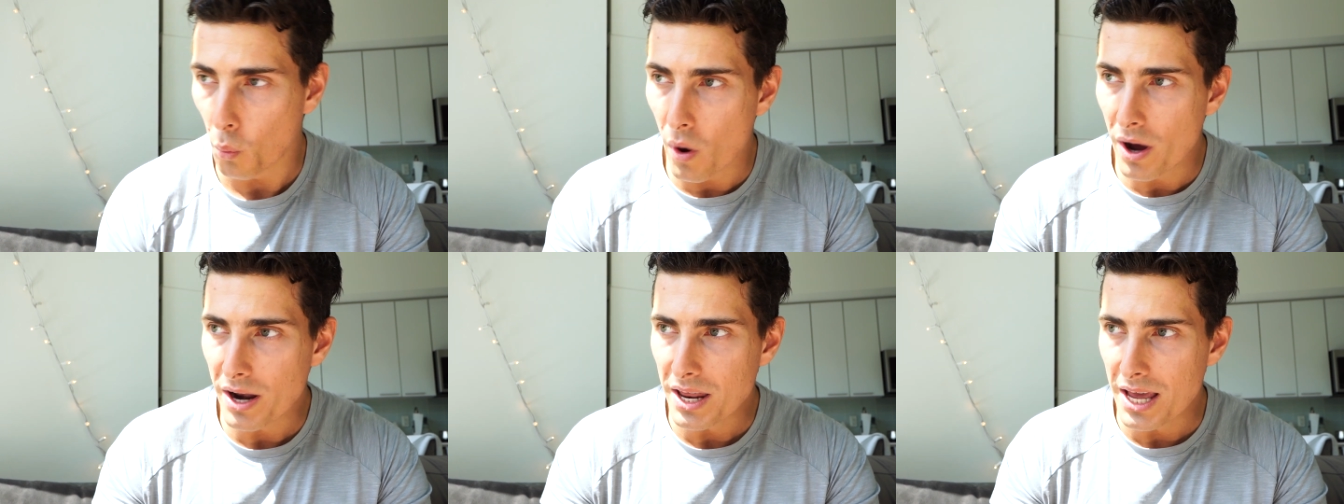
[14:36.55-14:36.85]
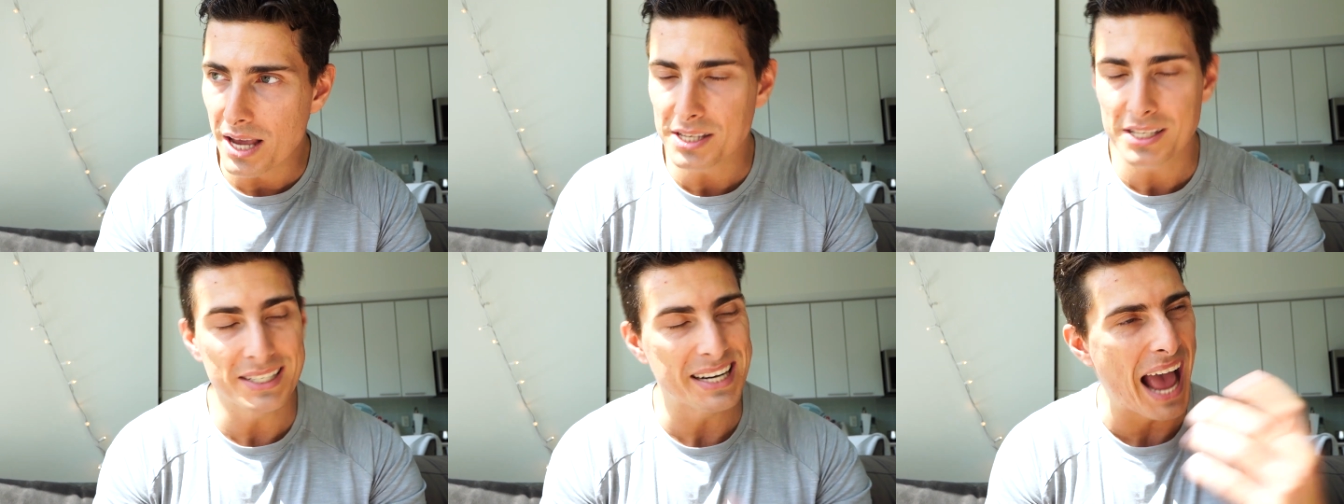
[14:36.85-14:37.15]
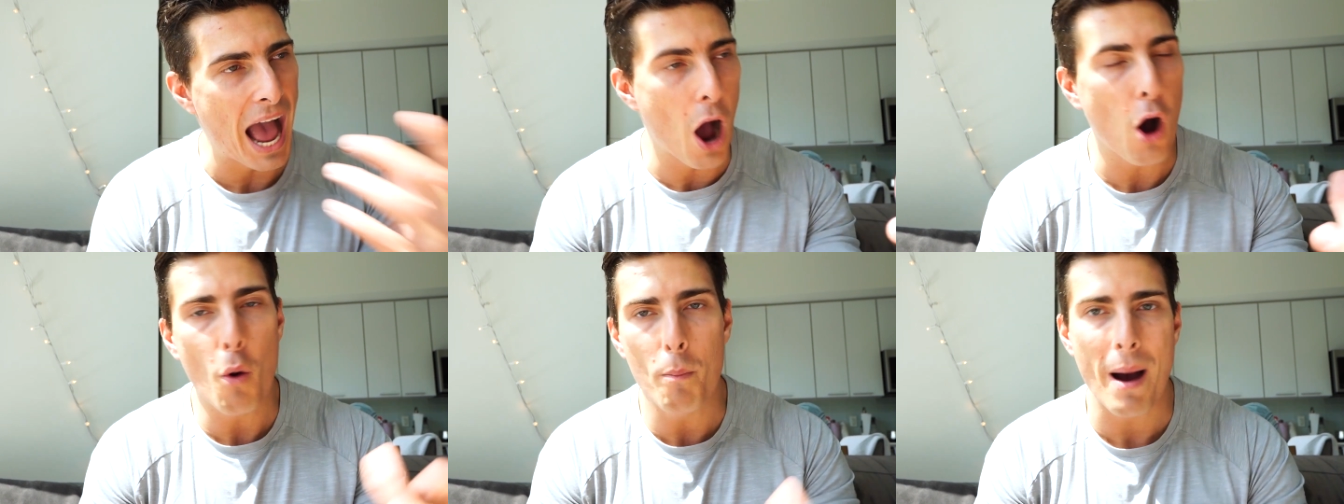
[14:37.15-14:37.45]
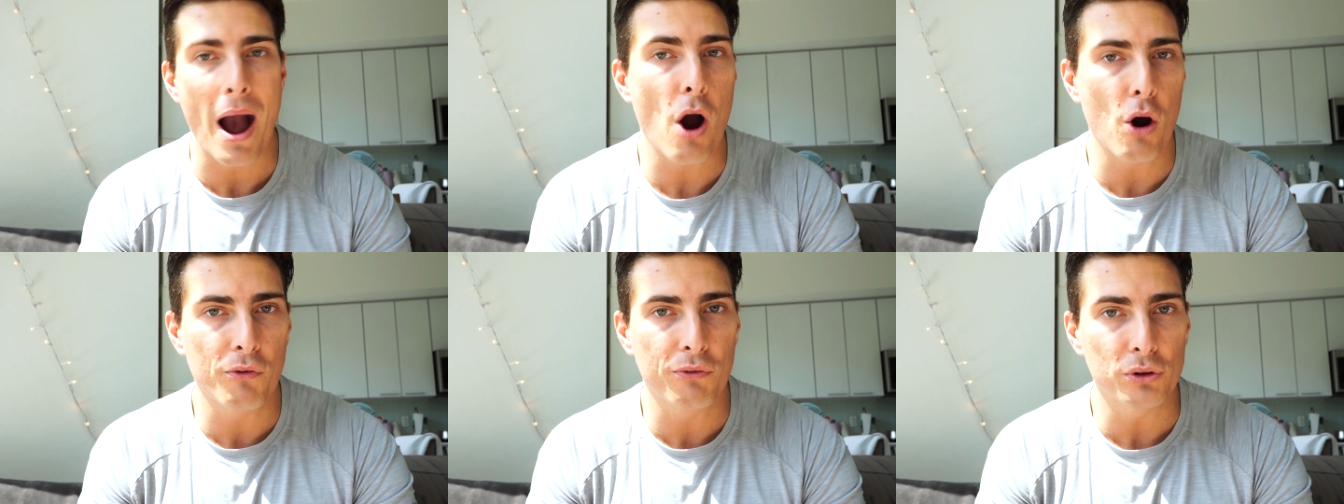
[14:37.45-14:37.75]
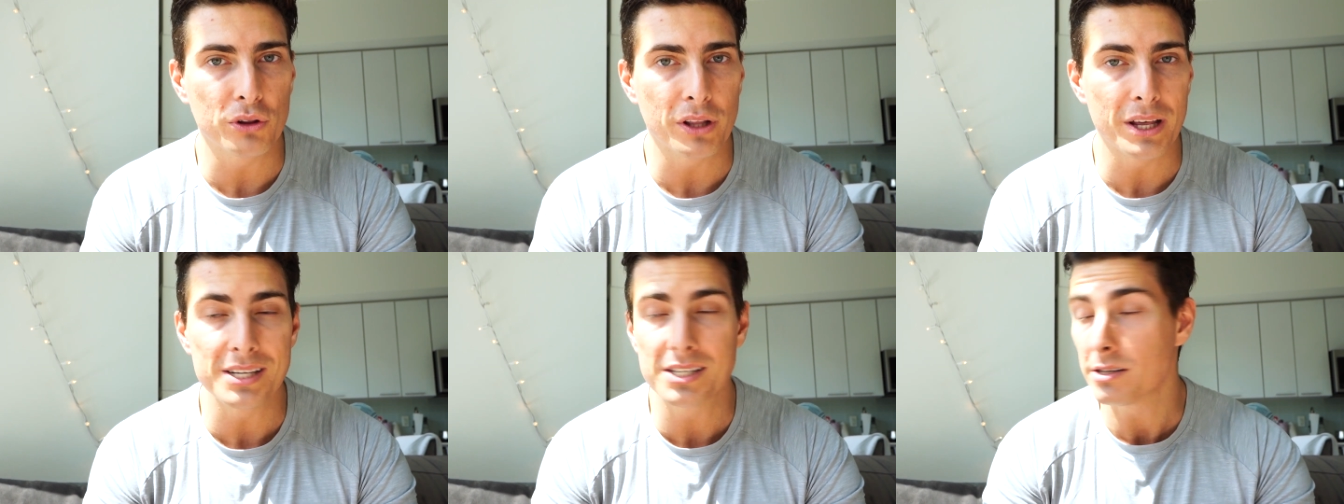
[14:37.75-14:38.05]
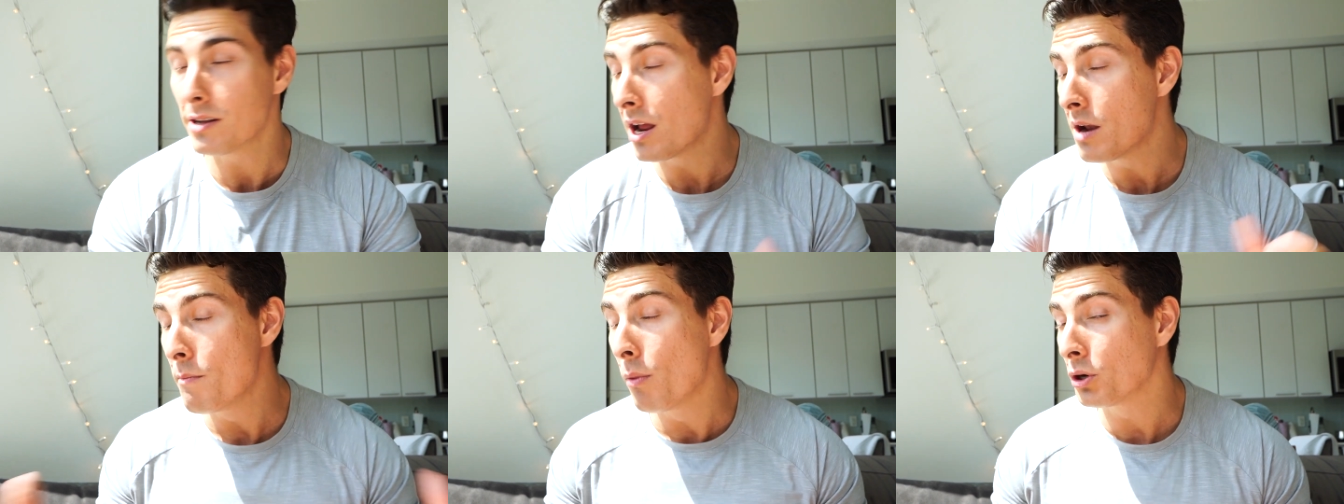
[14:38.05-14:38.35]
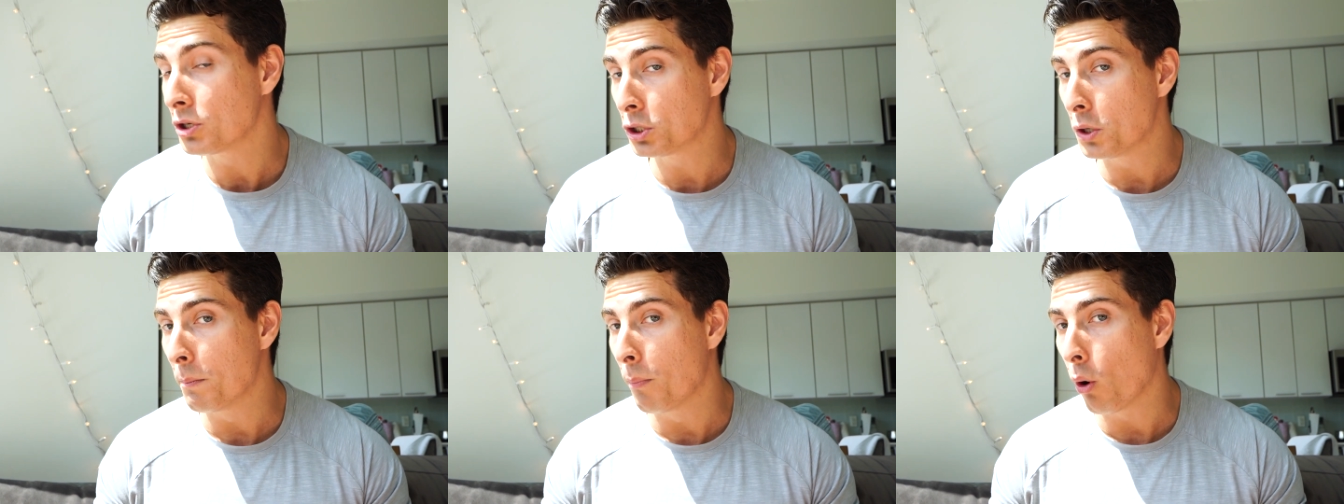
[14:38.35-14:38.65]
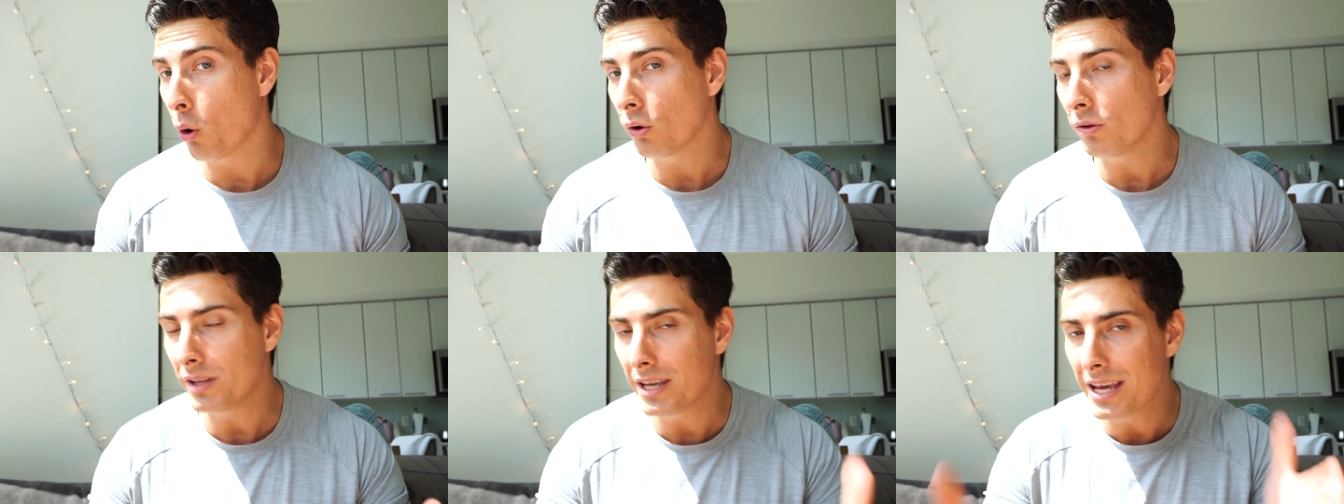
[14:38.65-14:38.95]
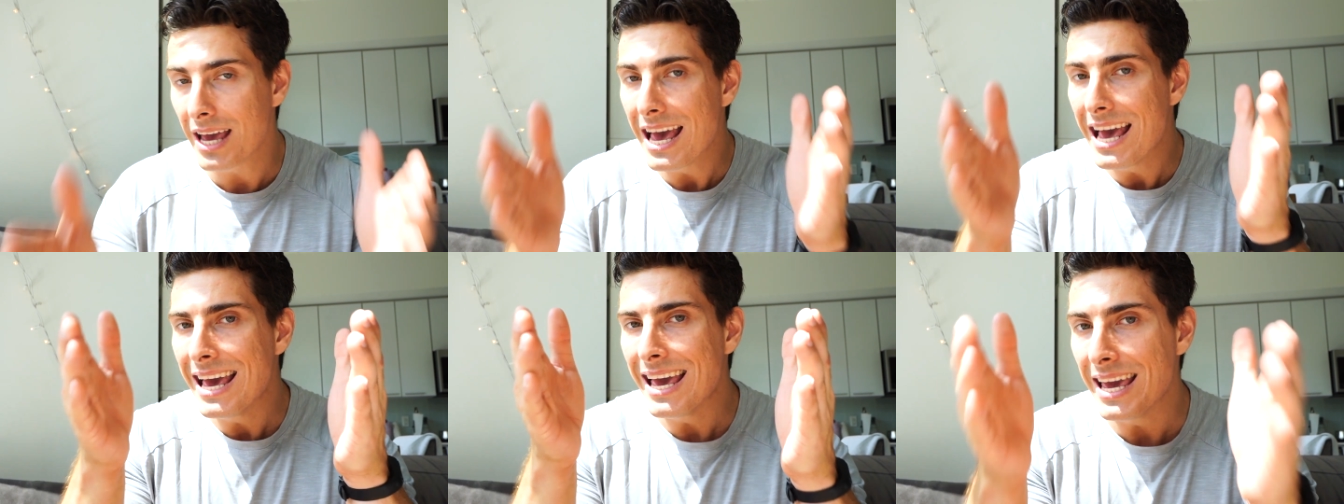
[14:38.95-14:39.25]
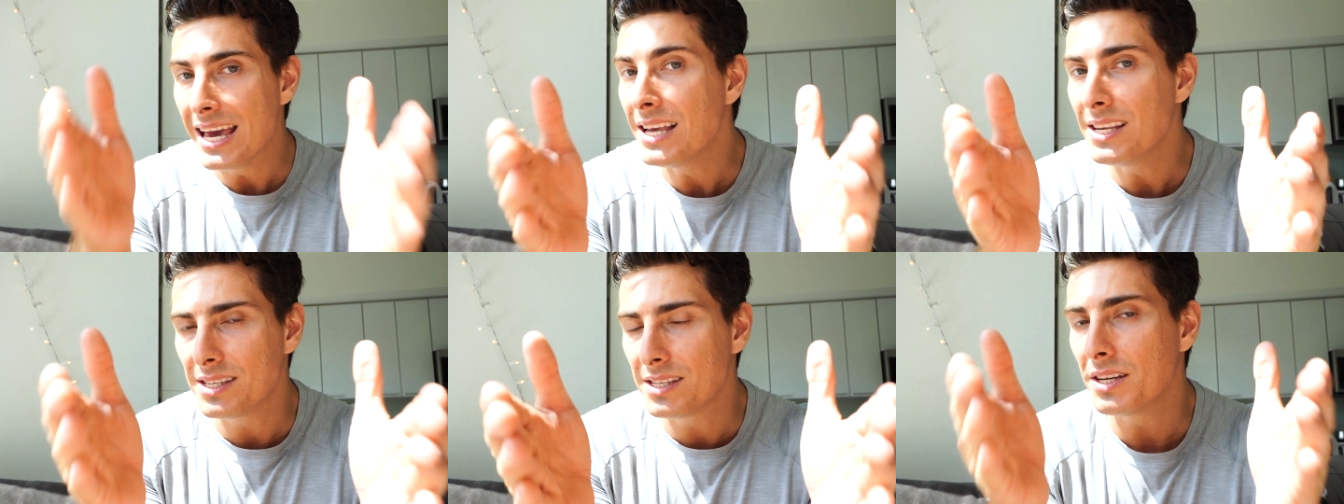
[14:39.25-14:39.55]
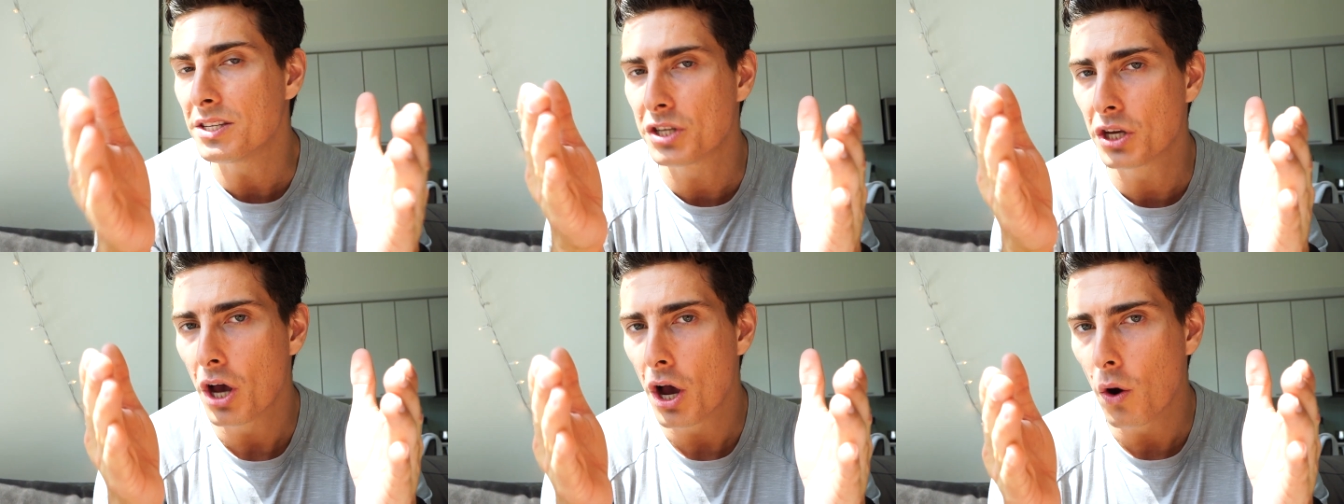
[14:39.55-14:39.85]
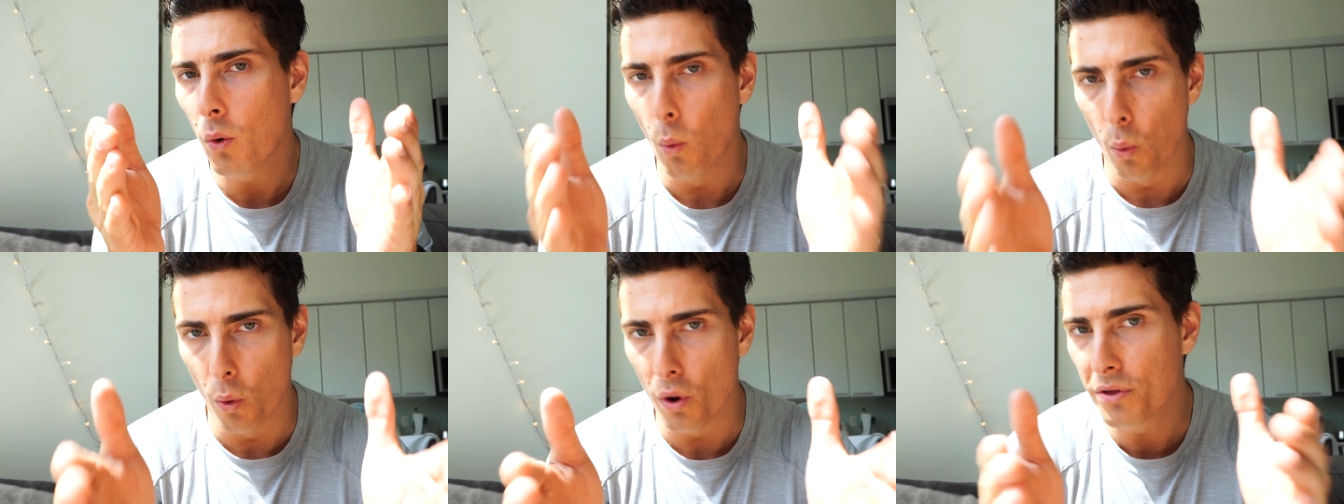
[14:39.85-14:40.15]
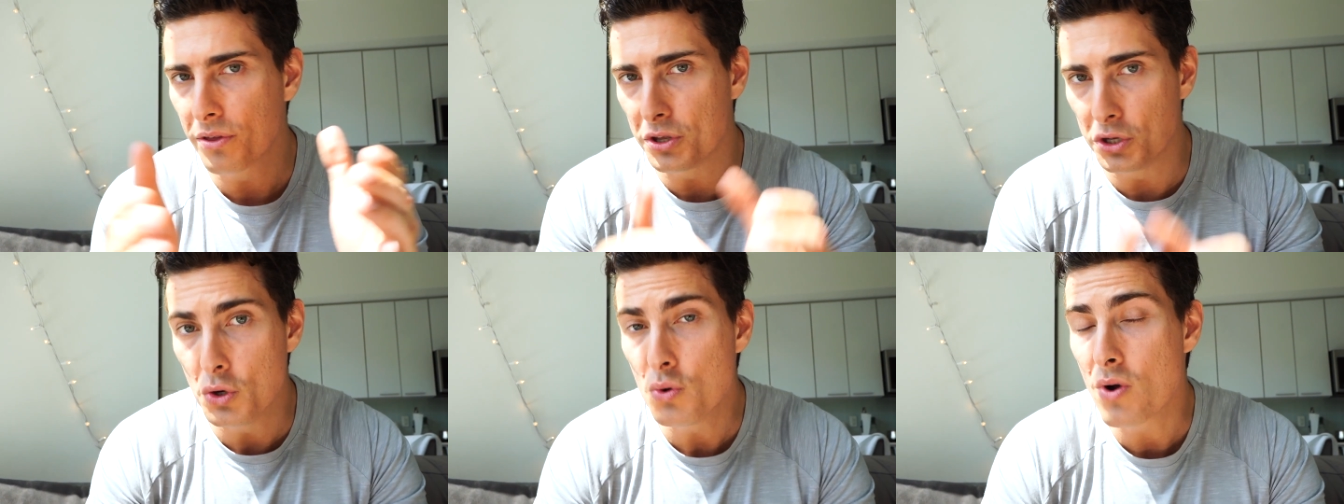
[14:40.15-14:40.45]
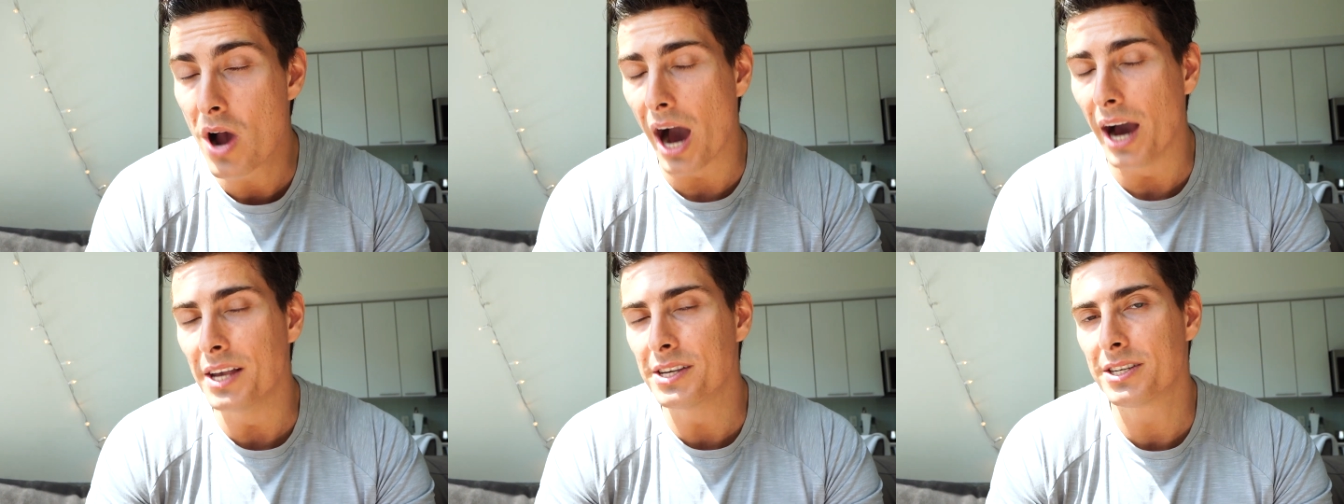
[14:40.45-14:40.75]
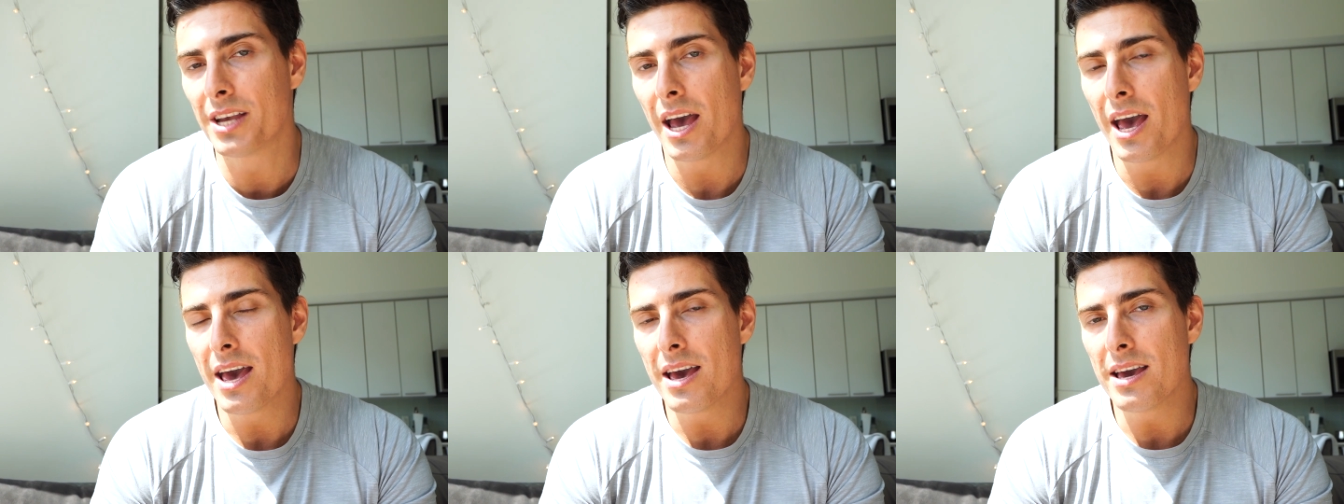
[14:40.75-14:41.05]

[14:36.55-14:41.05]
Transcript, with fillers: What is it? How powerful is it? And most importantly, is it worth you guys